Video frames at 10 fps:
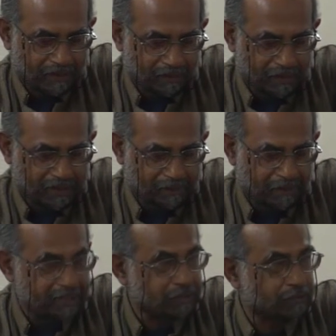
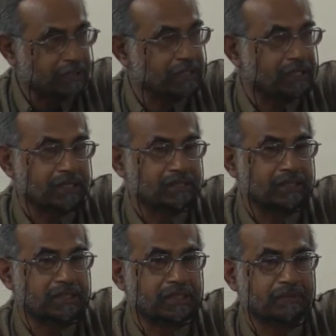pleasure to be here,
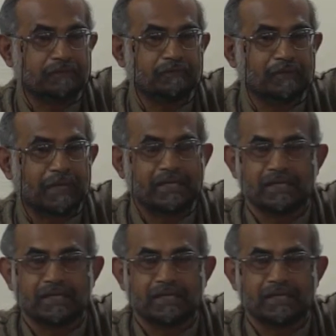actually, for many